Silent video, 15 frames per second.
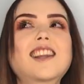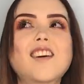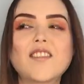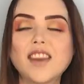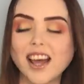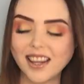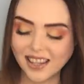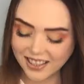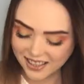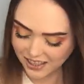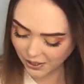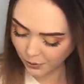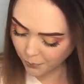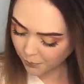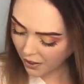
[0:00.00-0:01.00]
Love that. That's
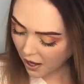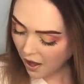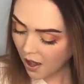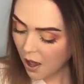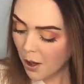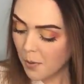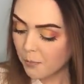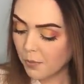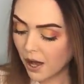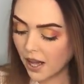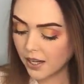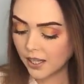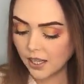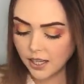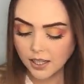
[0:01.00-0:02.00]
cute.
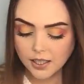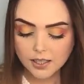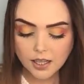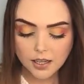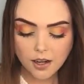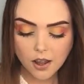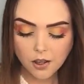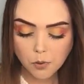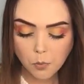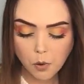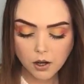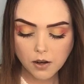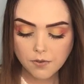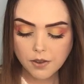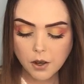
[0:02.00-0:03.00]
But it is another
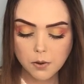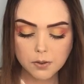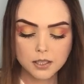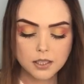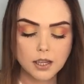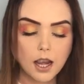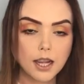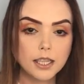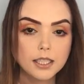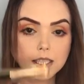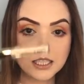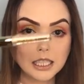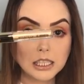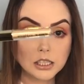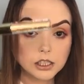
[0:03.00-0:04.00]
one of those
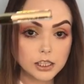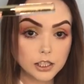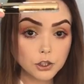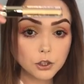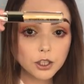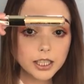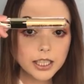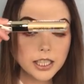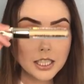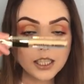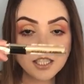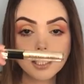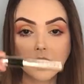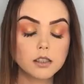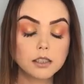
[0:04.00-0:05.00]
nice
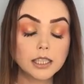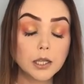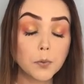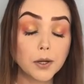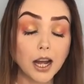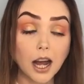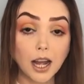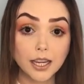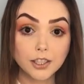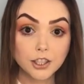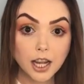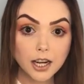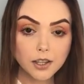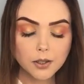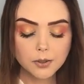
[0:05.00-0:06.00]
glittery liquid
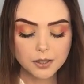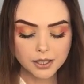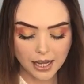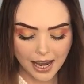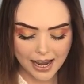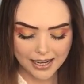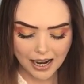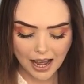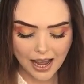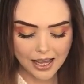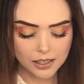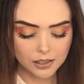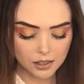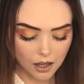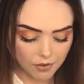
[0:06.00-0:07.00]
eyeshadows, and
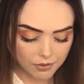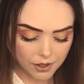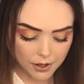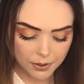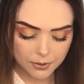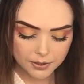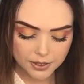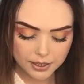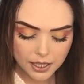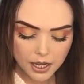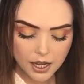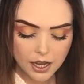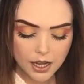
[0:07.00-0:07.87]
I love those.